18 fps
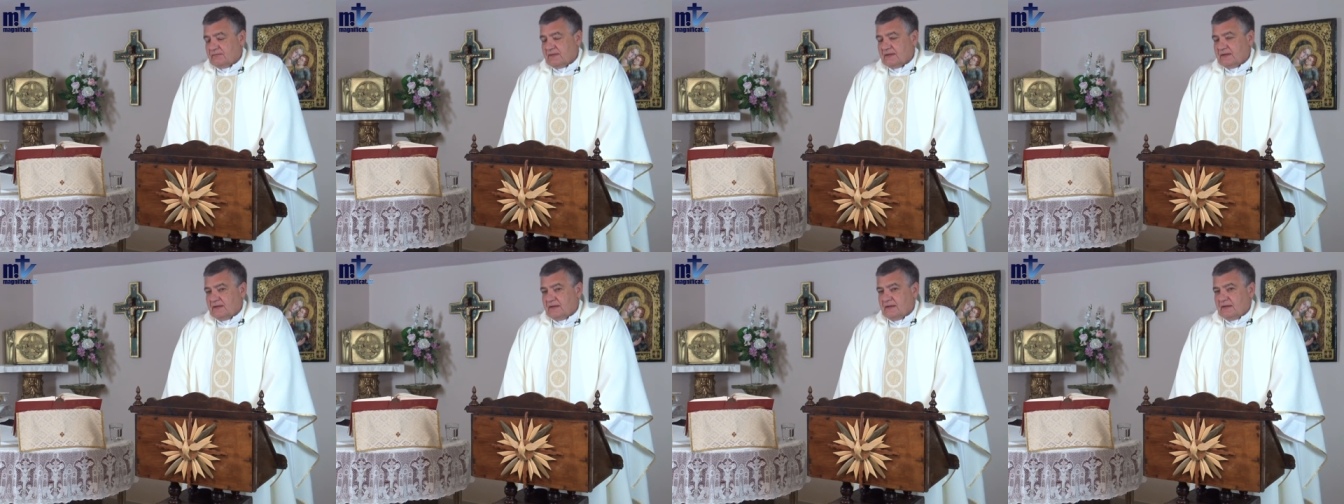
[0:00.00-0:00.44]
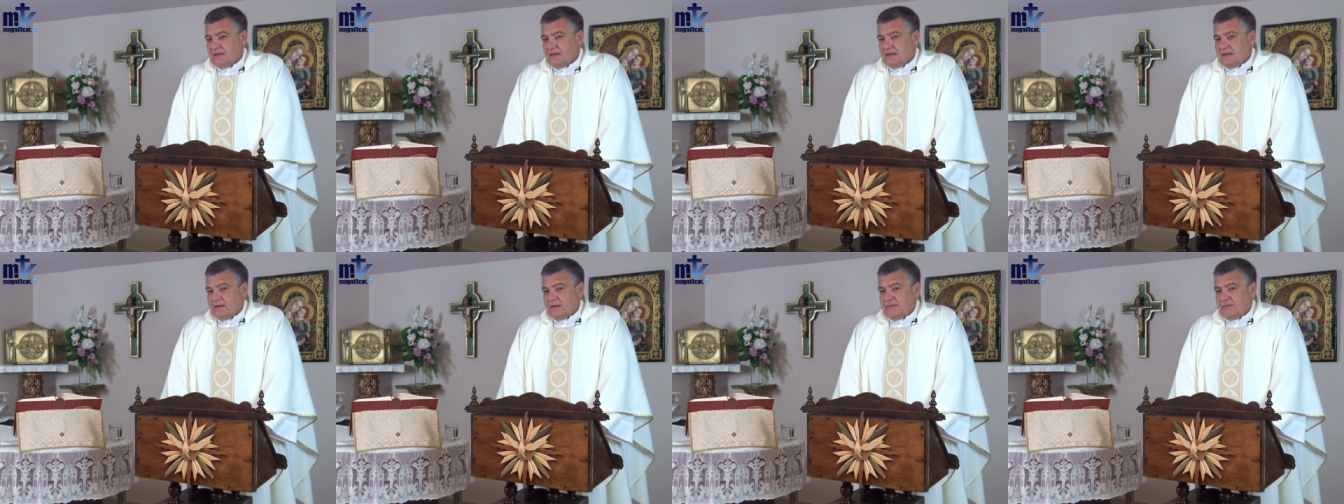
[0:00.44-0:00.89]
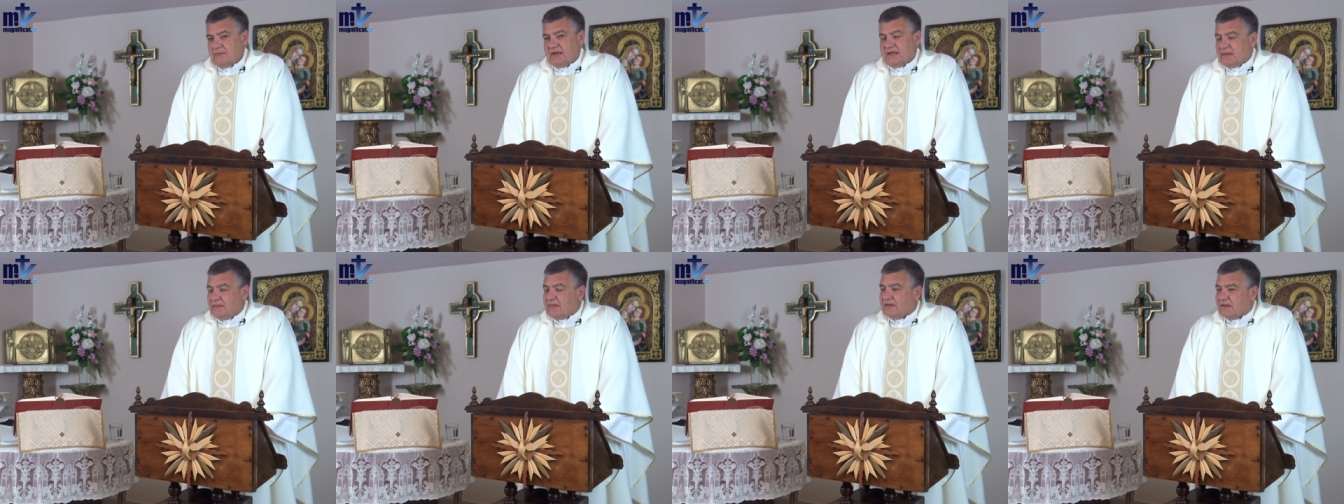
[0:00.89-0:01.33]
Mary
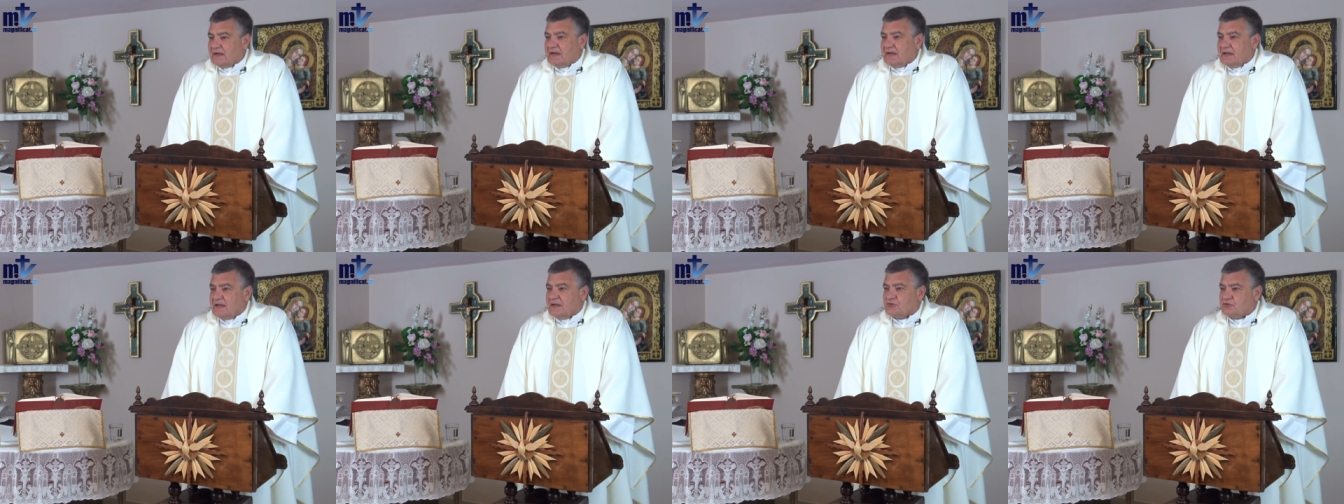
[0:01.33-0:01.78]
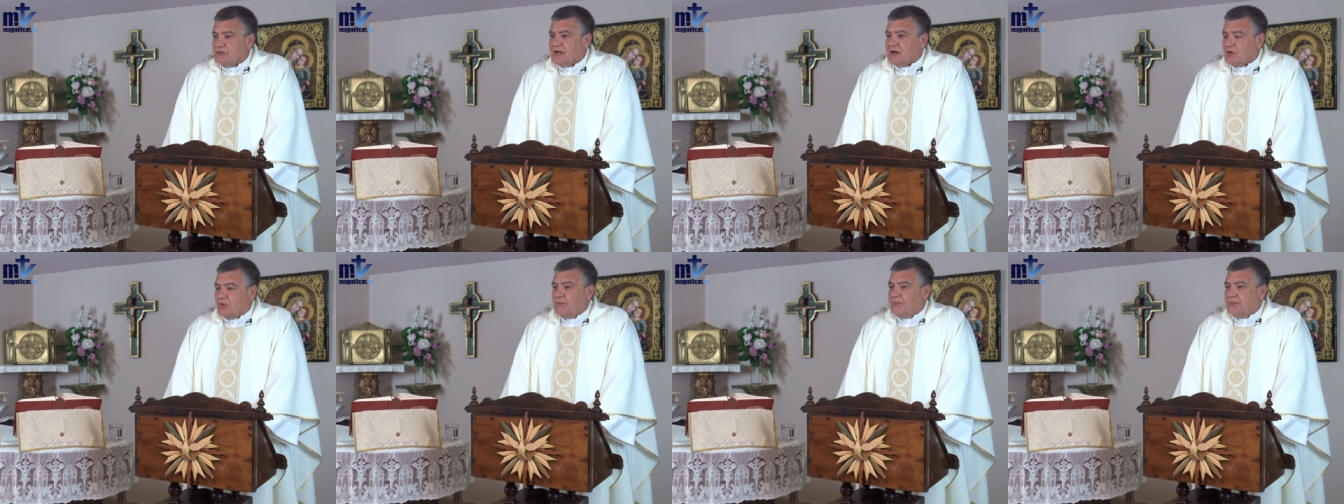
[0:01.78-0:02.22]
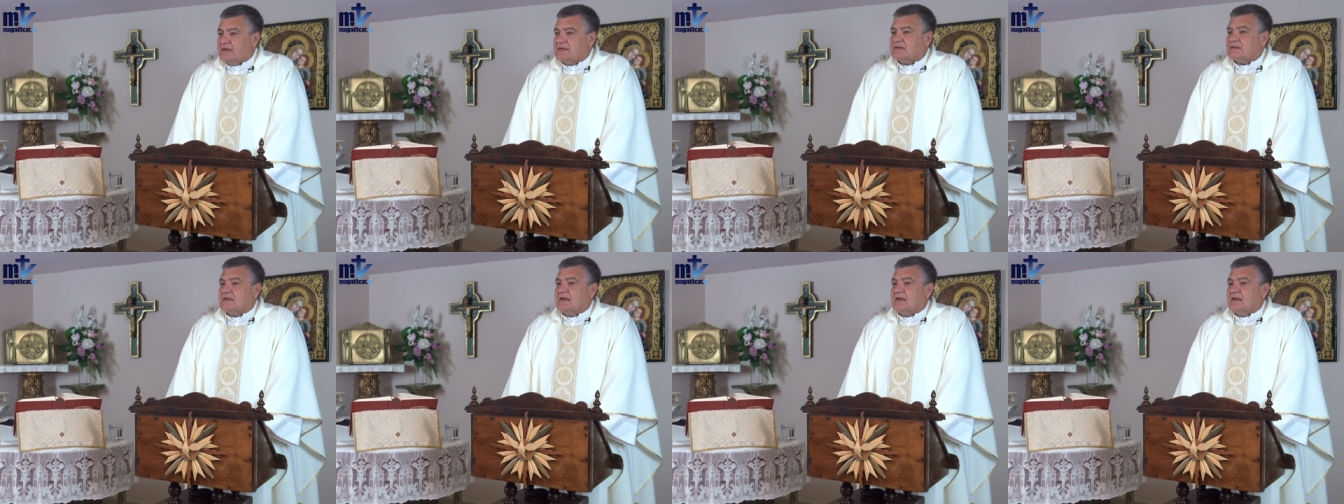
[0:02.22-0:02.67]
Magdalene was a convert
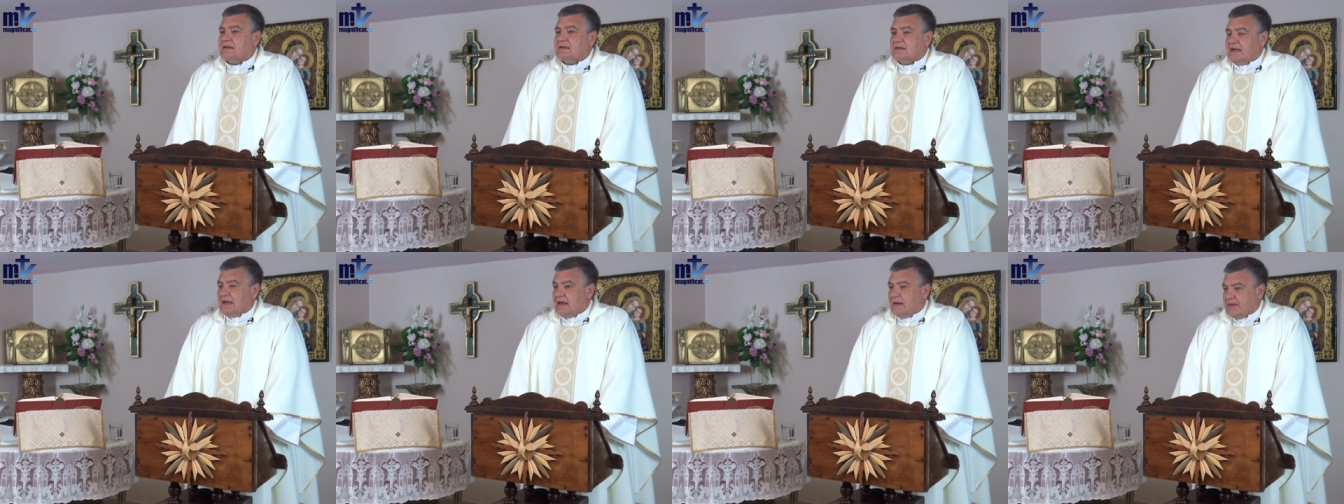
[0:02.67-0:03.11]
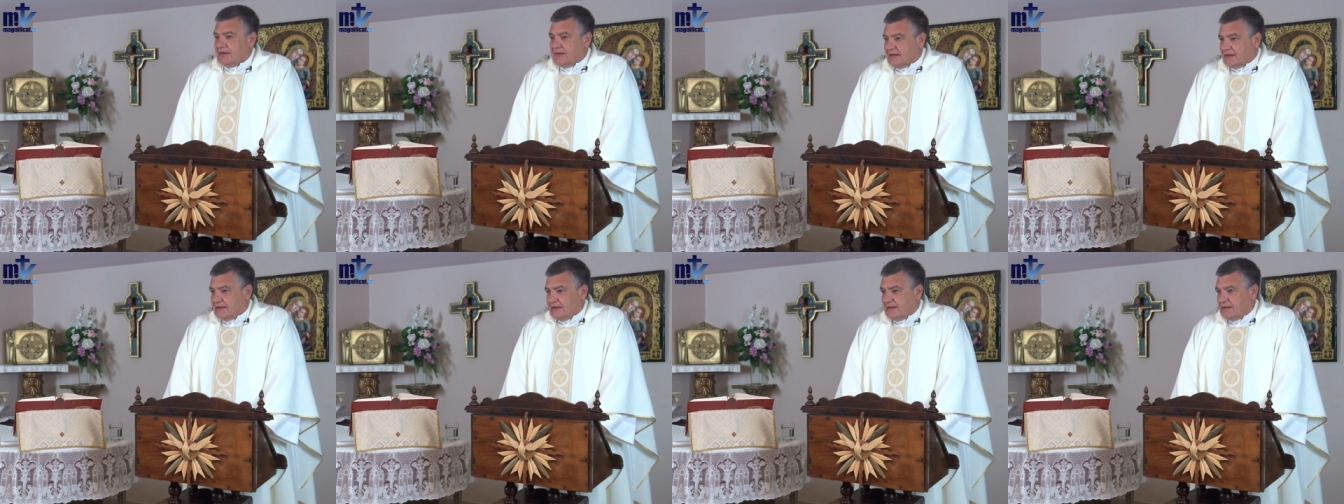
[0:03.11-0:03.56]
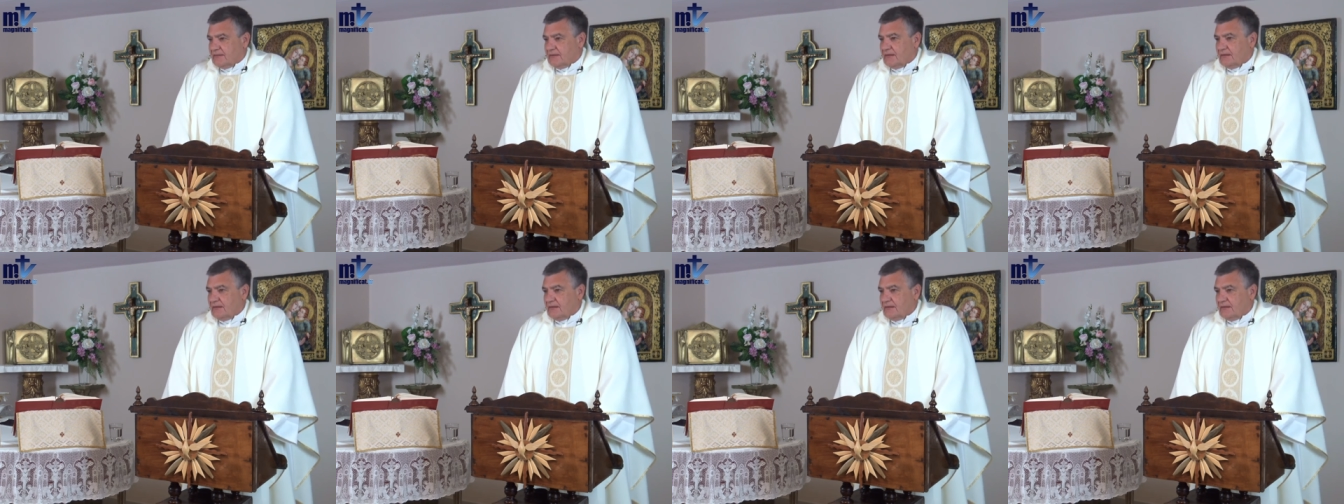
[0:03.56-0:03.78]
from the life she led.